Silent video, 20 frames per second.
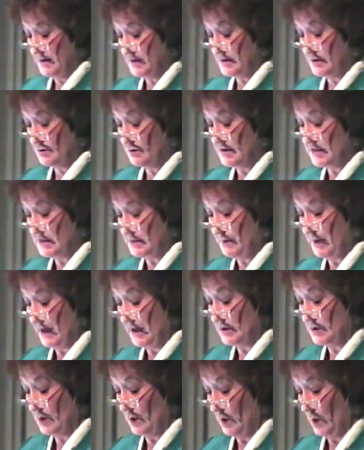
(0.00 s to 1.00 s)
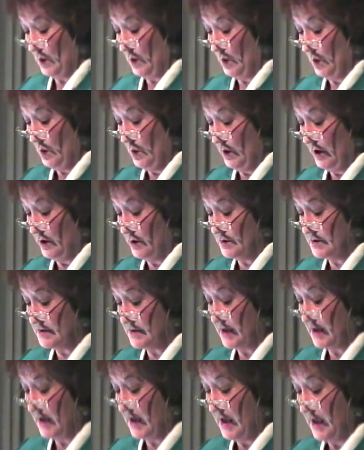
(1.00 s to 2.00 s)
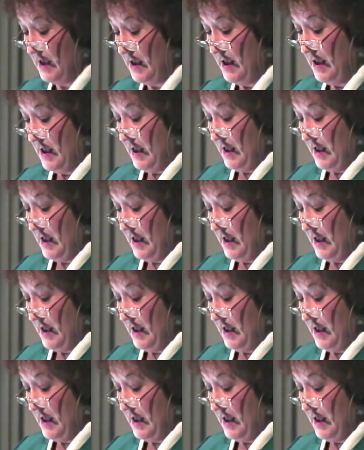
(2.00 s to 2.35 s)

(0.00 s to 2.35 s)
that we must respect all else